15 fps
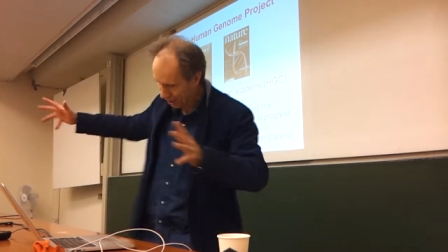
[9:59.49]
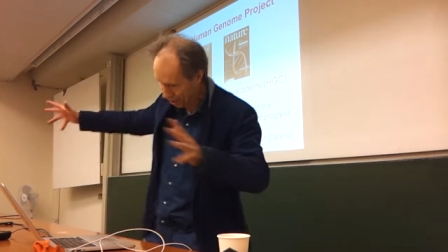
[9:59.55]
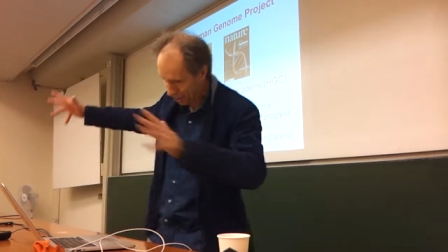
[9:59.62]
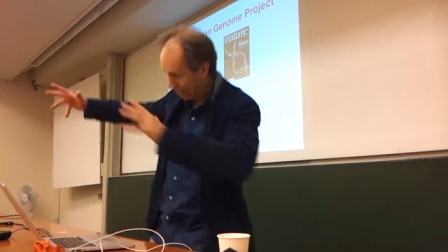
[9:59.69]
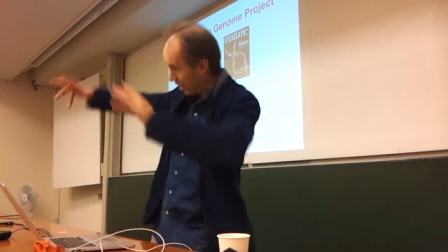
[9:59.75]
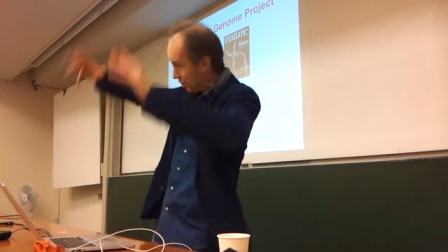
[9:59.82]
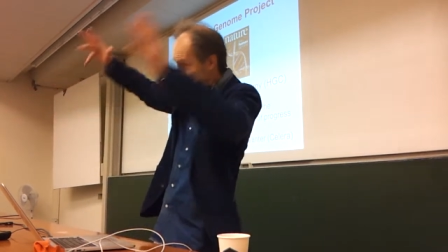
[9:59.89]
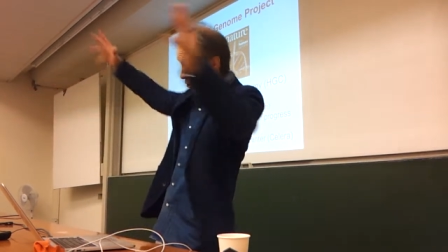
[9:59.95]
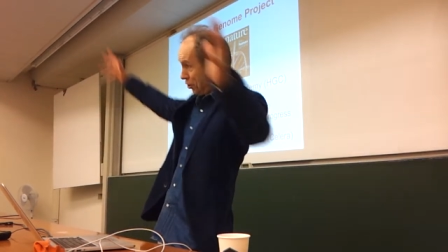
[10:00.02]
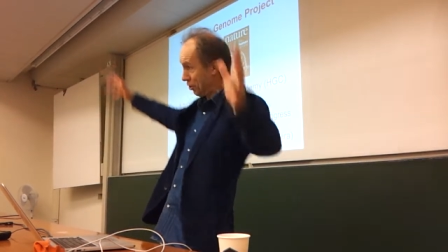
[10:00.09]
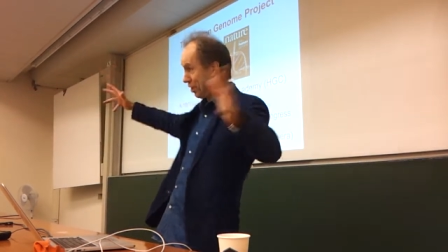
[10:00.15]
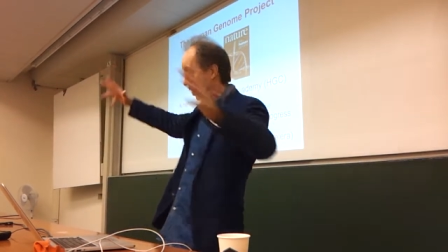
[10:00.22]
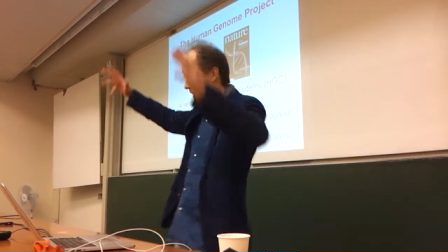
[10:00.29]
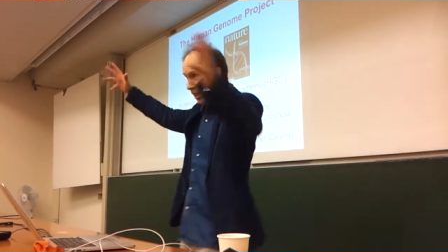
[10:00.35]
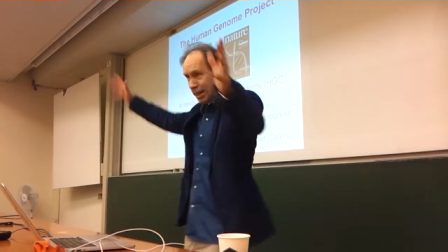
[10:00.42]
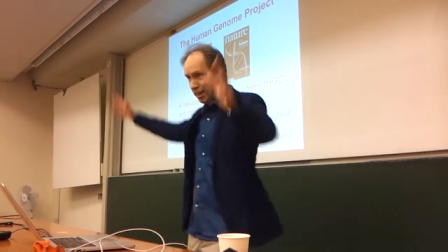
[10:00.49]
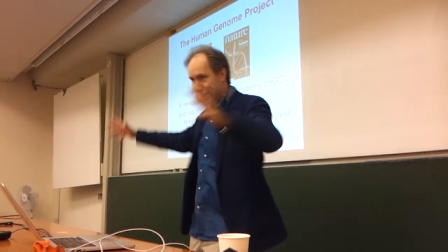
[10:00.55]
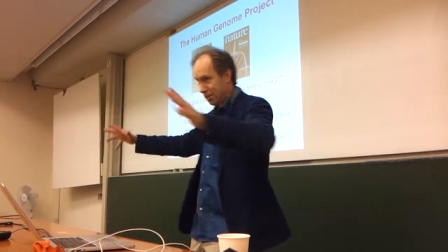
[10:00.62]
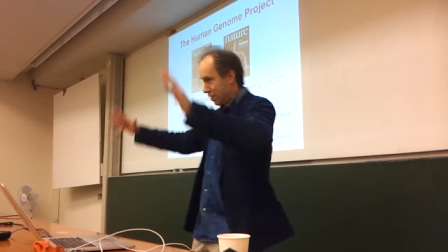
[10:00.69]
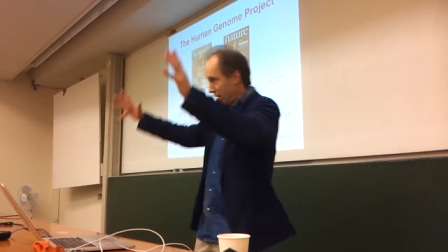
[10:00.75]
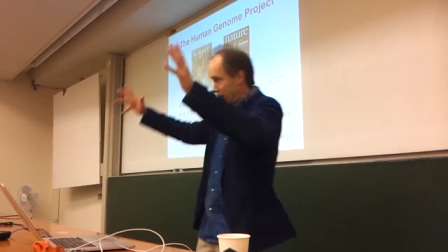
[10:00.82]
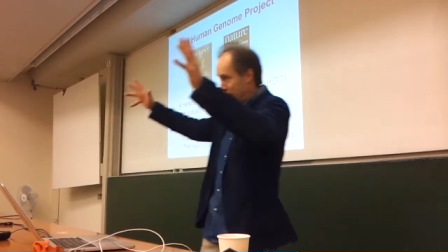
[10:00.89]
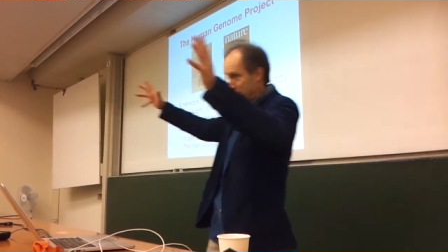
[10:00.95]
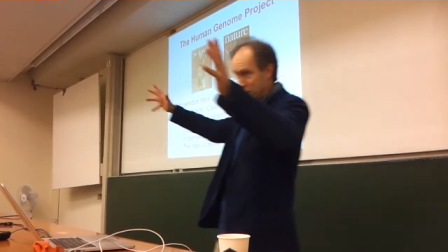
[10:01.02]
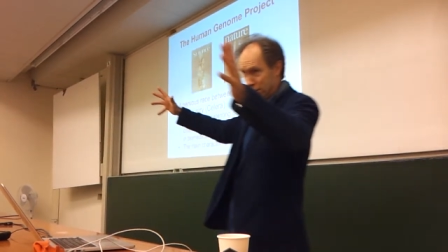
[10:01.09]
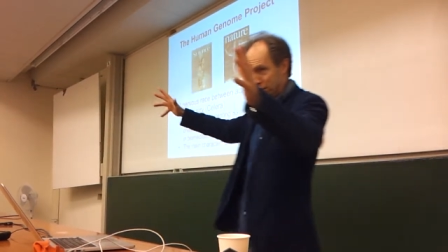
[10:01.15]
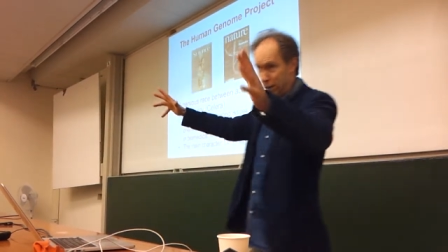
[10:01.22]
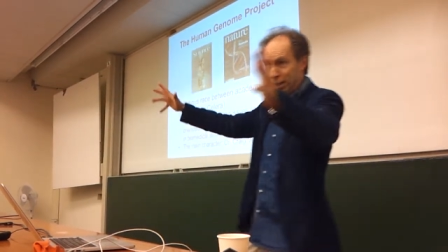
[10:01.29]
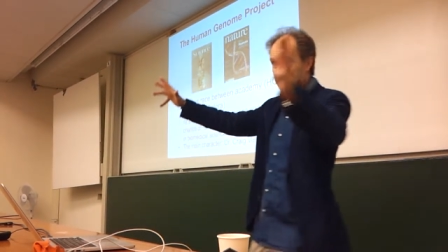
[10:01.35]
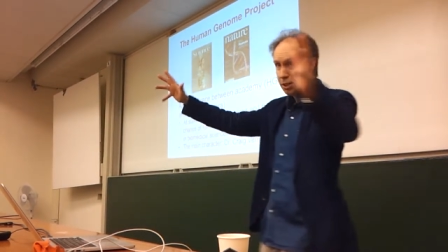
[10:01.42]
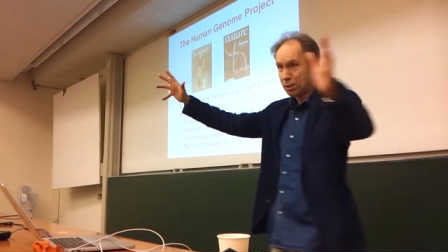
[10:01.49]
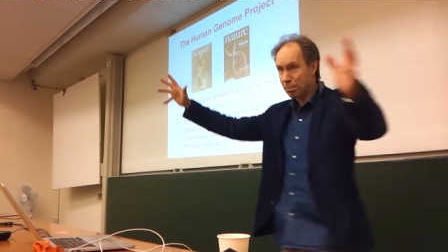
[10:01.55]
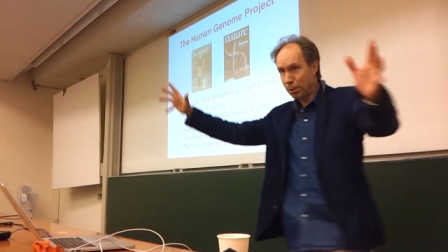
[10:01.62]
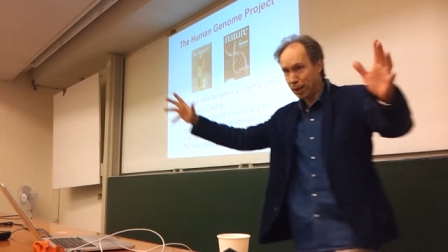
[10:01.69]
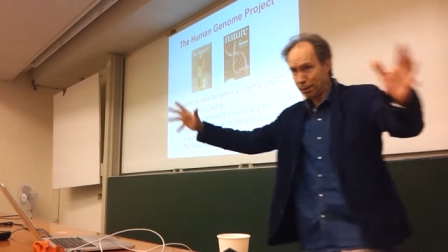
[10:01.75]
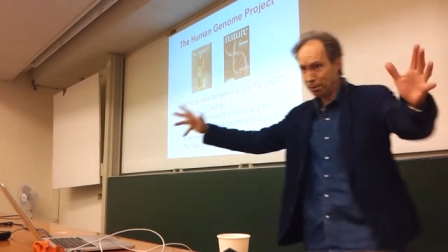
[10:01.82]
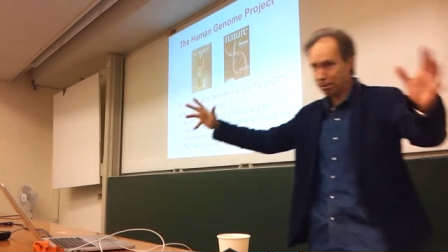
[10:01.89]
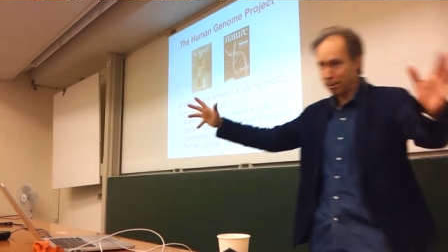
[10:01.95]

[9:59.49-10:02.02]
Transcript: and they said, let's join. This guy is crazy, perhaps.